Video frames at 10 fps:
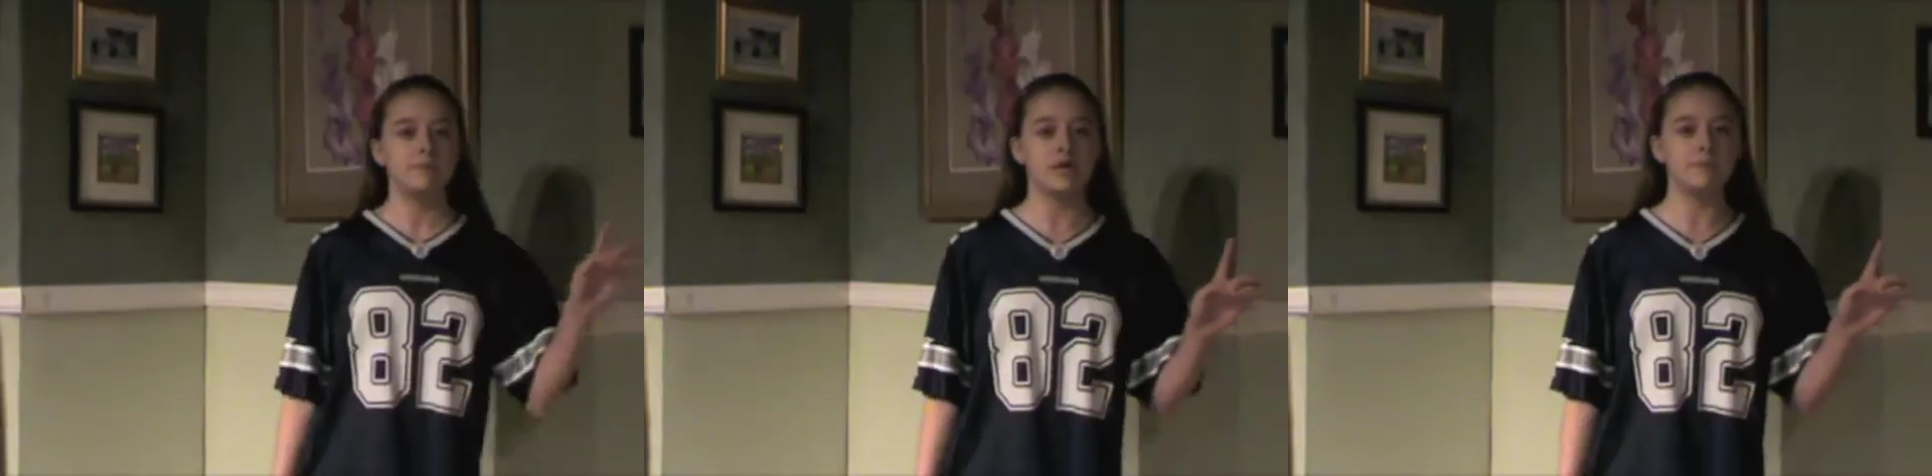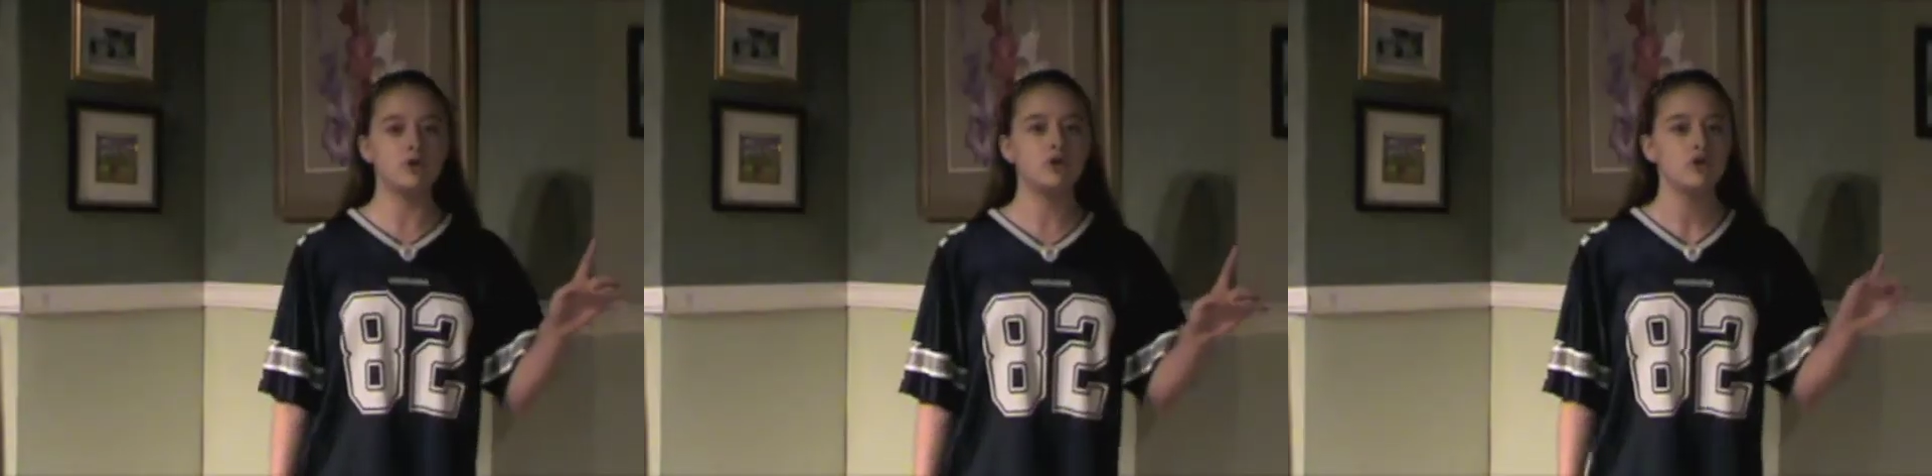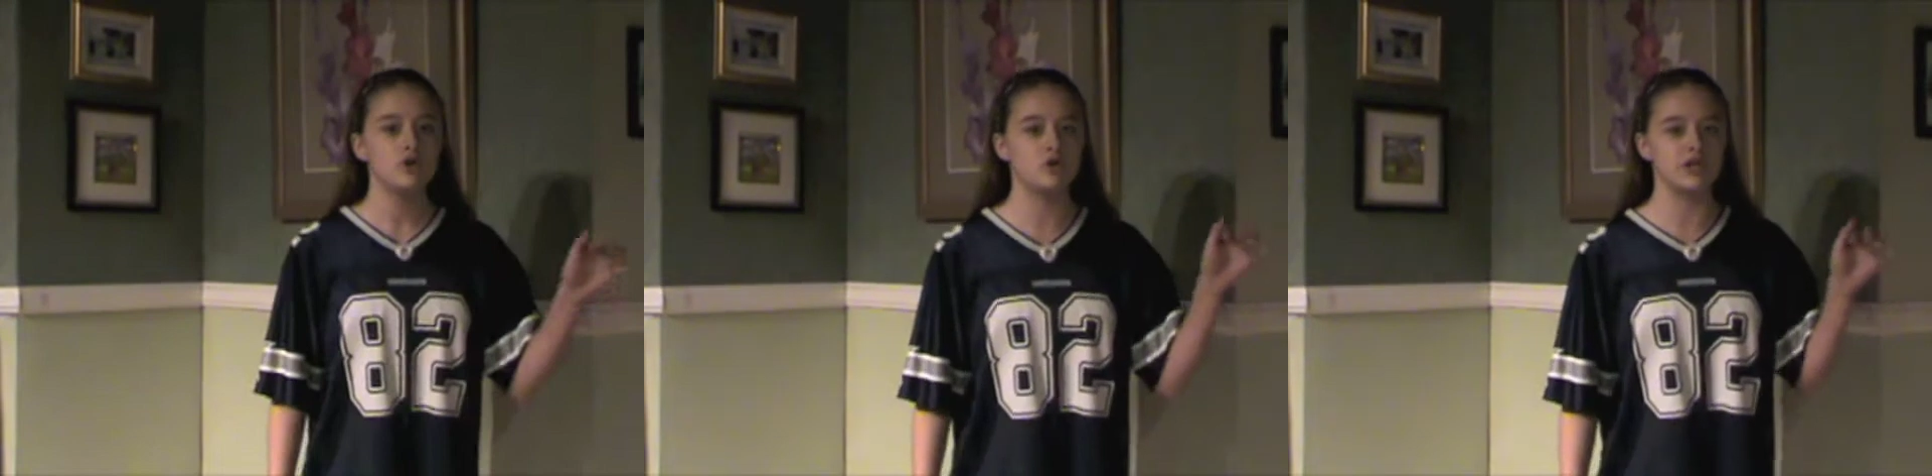people
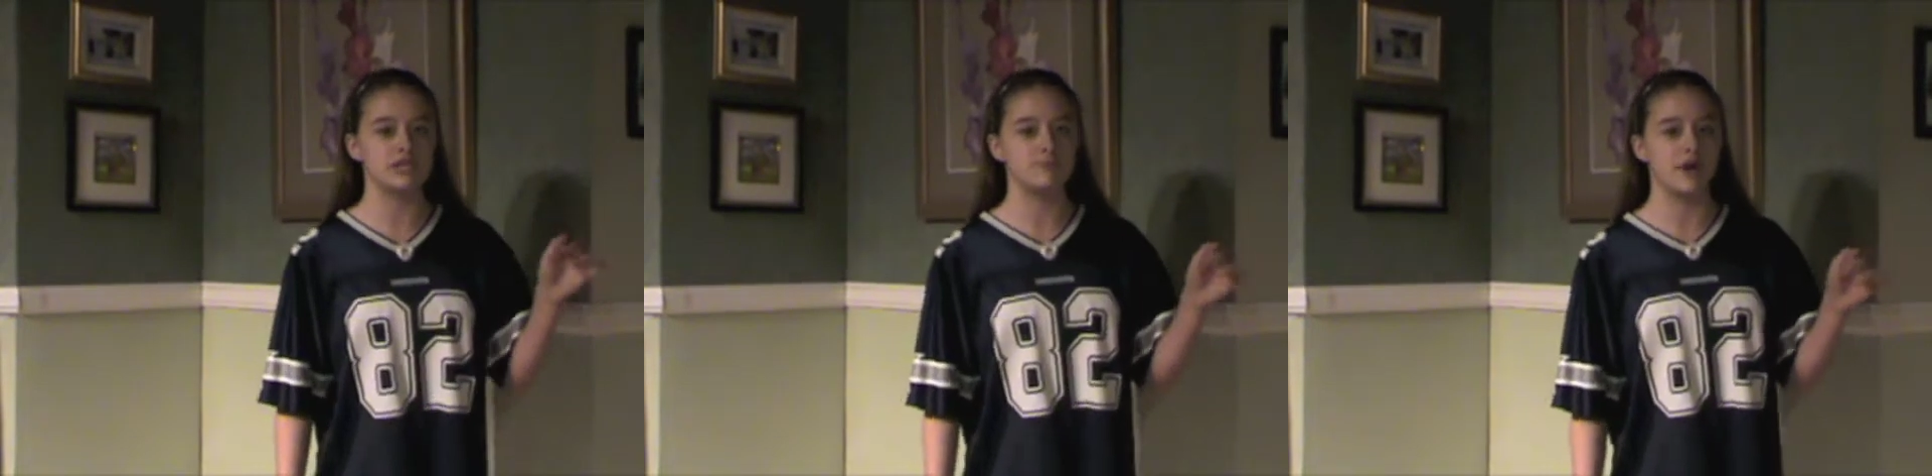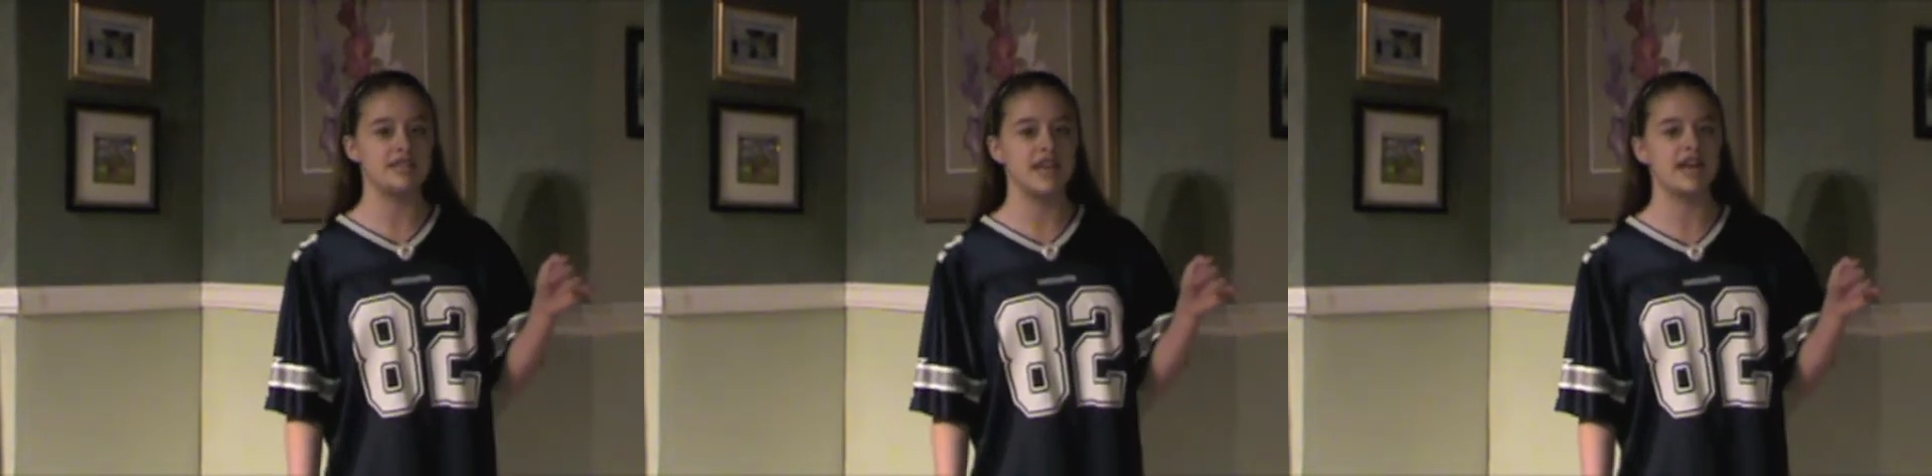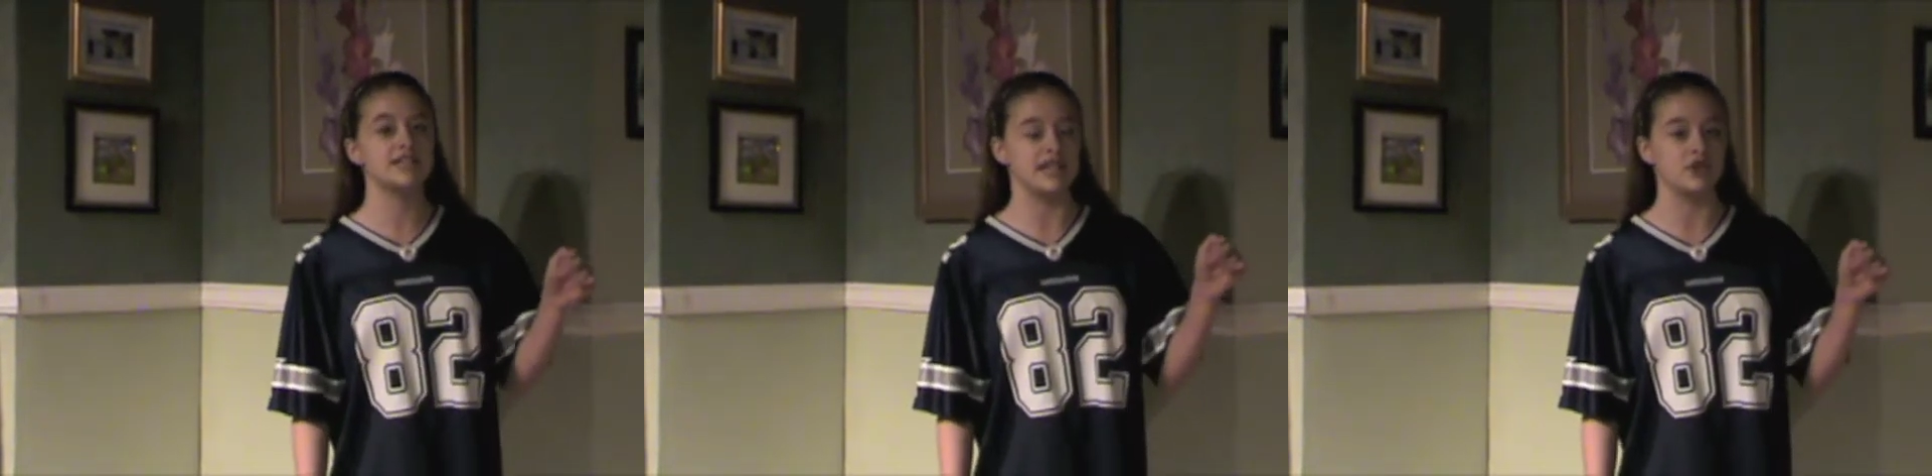who get spray tans